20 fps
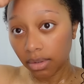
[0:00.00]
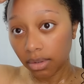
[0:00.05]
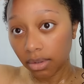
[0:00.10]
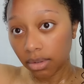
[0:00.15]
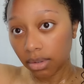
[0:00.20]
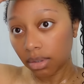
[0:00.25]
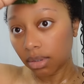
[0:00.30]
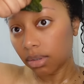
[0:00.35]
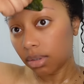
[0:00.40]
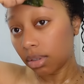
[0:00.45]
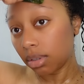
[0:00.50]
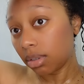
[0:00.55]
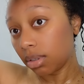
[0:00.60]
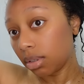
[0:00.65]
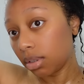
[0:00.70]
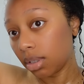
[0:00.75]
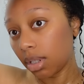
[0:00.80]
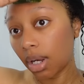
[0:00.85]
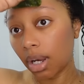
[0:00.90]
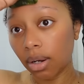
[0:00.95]
So this
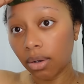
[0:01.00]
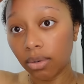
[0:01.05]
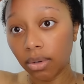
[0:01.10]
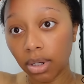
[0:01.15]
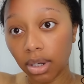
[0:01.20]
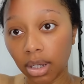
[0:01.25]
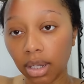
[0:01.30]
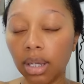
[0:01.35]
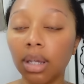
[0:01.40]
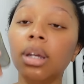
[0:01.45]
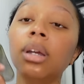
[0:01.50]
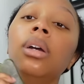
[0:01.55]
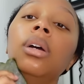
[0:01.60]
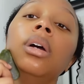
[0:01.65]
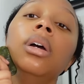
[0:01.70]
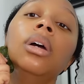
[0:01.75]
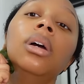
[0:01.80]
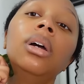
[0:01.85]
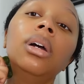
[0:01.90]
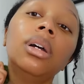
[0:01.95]
is how I
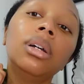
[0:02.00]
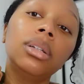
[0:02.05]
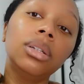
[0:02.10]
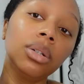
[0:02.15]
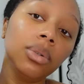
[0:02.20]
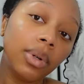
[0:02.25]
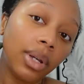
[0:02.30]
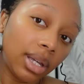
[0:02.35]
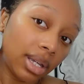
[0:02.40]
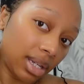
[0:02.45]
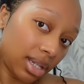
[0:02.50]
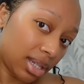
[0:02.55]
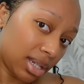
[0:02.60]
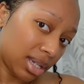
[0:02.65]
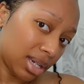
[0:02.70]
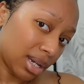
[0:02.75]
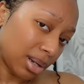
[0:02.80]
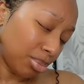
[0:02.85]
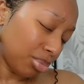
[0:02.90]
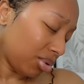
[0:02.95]
do it. And
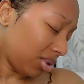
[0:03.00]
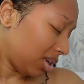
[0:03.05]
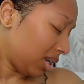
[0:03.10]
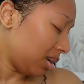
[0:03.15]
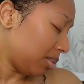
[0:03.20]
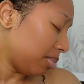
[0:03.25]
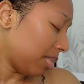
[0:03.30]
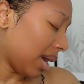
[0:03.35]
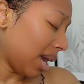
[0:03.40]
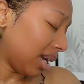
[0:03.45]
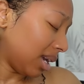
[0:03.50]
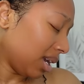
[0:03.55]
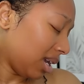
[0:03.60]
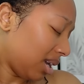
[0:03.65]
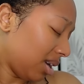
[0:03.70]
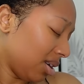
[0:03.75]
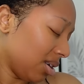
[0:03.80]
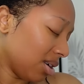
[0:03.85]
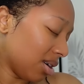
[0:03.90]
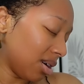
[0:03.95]
then I bring it back
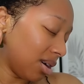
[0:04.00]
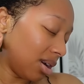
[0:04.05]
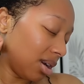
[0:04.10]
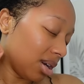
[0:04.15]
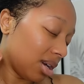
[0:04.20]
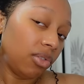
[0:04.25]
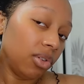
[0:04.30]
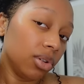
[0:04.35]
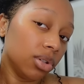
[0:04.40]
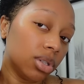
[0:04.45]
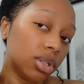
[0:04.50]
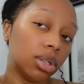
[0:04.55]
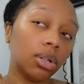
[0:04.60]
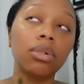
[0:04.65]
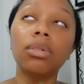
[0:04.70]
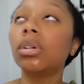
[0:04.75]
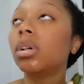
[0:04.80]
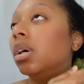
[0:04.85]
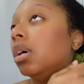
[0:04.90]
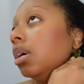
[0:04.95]
here. Feels
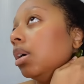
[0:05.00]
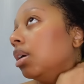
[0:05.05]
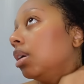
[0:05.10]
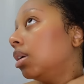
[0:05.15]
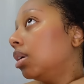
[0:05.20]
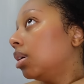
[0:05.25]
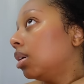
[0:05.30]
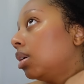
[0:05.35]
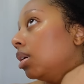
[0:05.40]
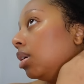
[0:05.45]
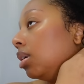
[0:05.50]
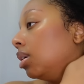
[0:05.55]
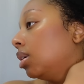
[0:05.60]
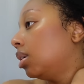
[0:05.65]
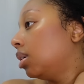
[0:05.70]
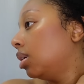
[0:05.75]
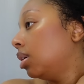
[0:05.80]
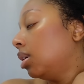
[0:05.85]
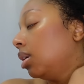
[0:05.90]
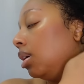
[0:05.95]
so good.
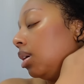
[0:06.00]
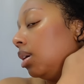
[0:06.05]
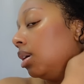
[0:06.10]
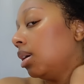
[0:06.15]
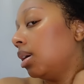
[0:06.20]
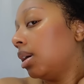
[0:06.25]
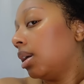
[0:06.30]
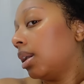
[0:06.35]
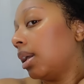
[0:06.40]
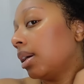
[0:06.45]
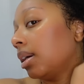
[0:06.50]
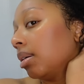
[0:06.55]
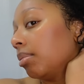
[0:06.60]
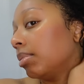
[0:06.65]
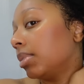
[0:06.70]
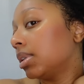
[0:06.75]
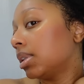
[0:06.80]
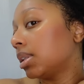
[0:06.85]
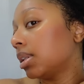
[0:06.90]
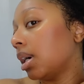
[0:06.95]
Like I'm
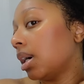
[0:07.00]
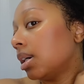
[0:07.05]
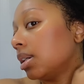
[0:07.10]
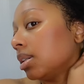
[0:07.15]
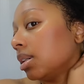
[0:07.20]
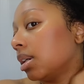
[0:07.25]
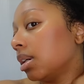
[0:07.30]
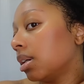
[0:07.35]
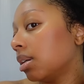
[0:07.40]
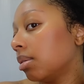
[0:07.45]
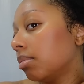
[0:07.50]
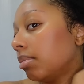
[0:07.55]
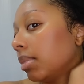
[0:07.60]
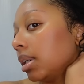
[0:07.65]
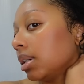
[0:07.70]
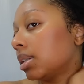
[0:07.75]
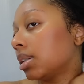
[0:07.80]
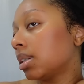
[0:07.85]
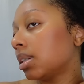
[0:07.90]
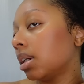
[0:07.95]
massaging
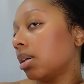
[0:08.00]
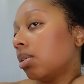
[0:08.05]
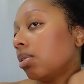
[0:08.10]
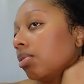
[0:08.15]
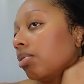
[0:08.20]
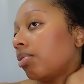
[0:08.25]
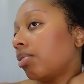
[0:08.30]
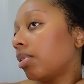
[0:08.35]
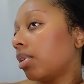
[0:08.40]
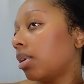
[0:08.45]
myself.